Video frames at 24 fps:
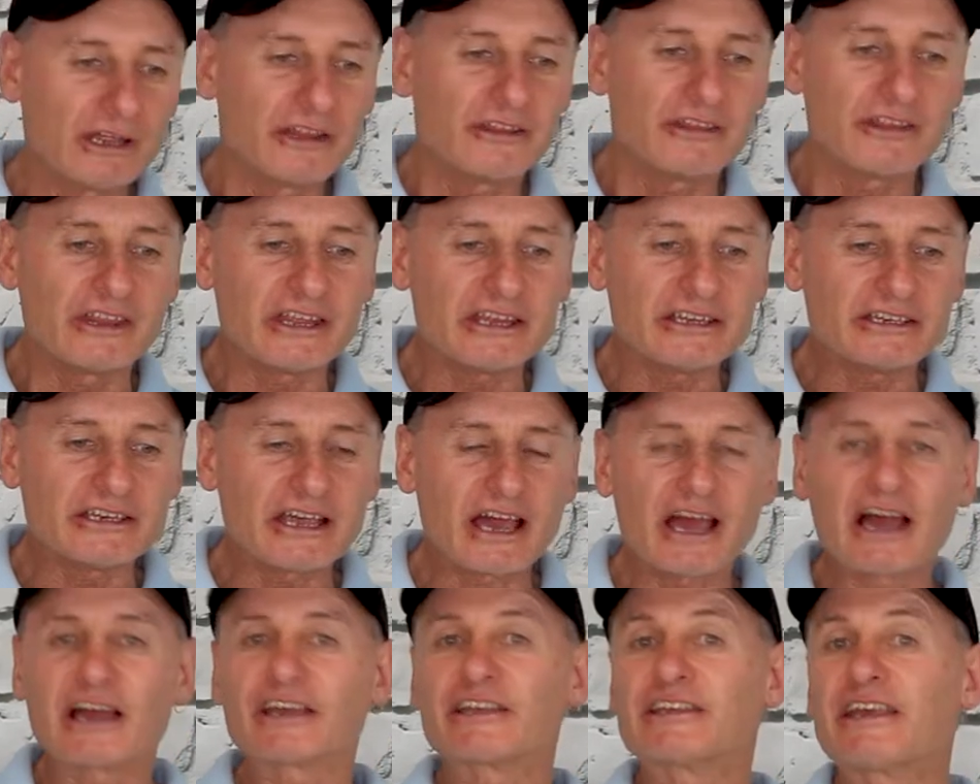
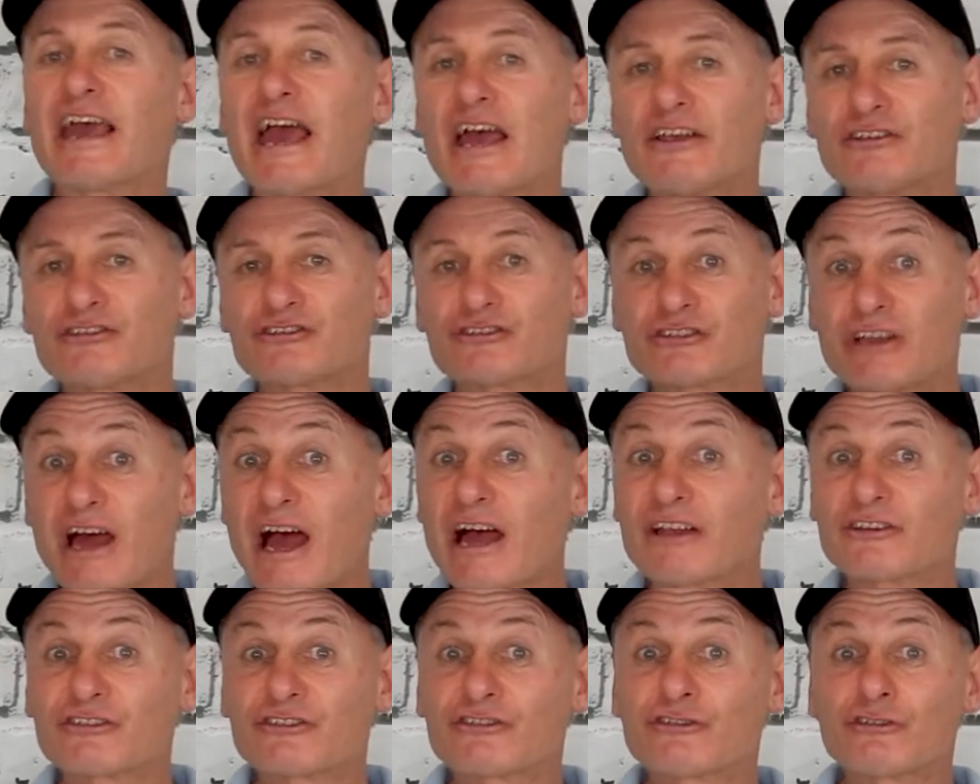the gas
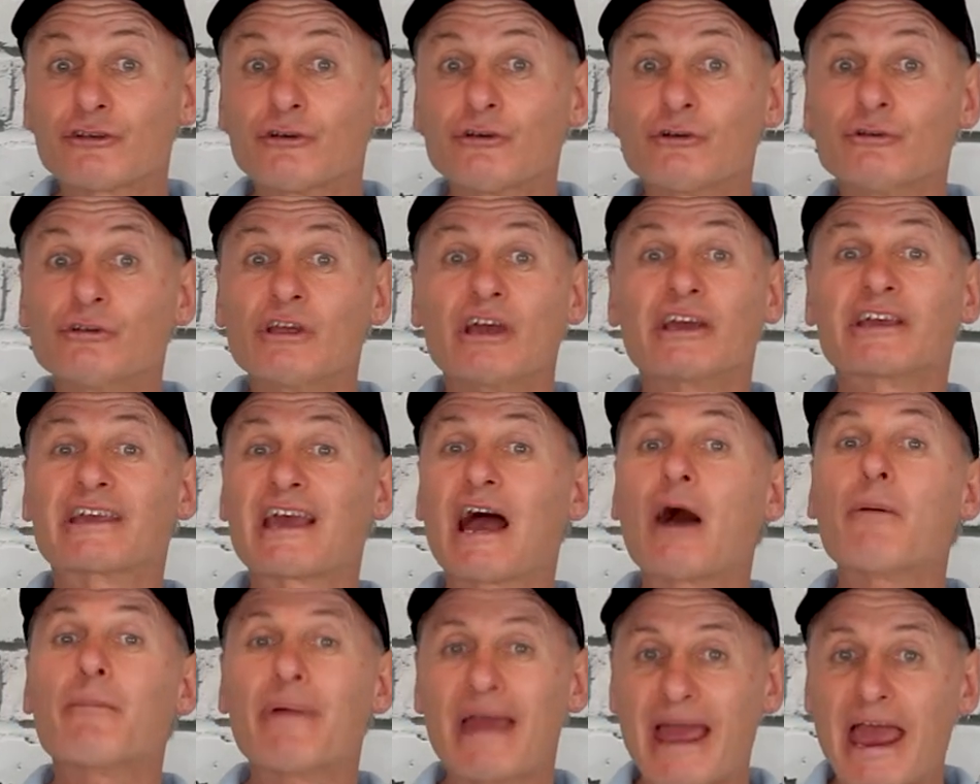starts to
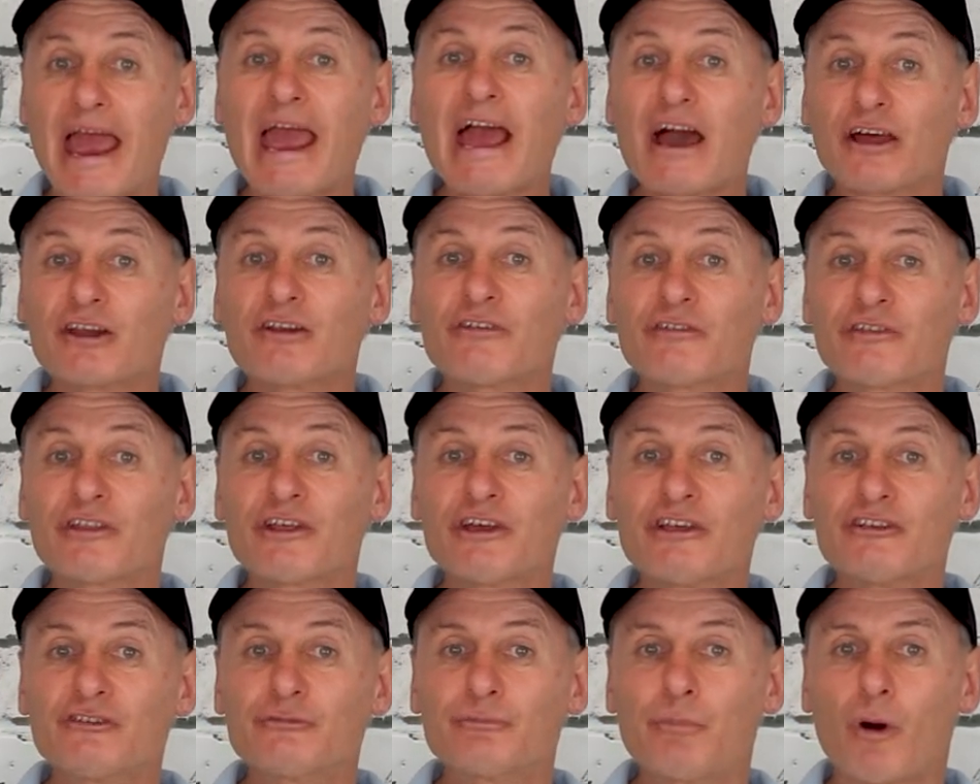come out of
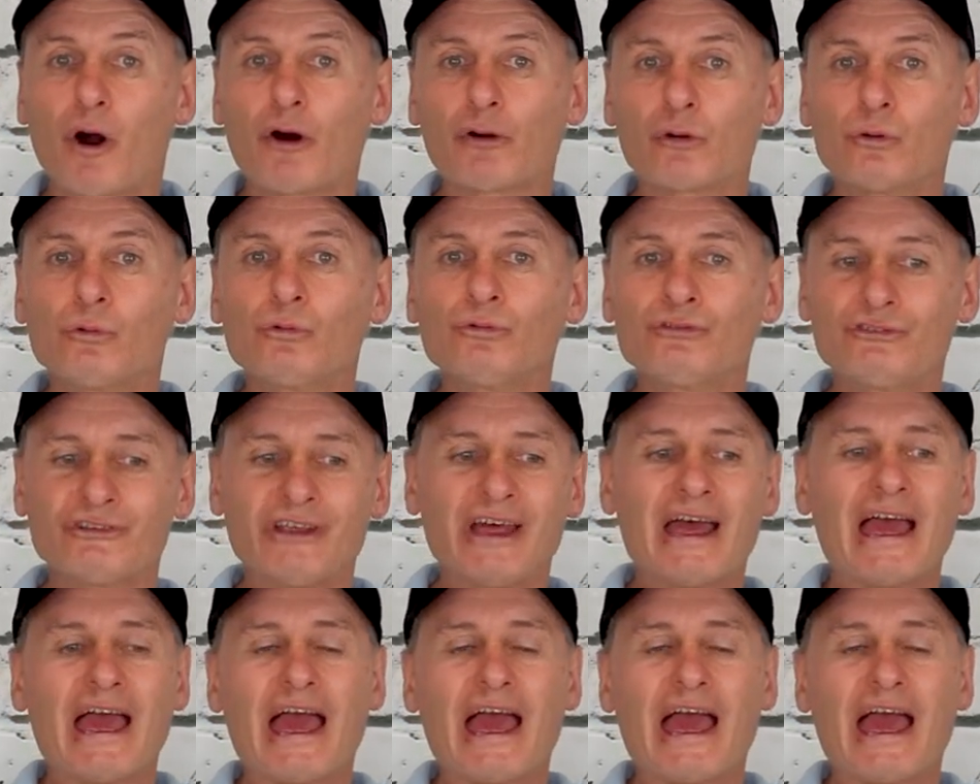these bottles,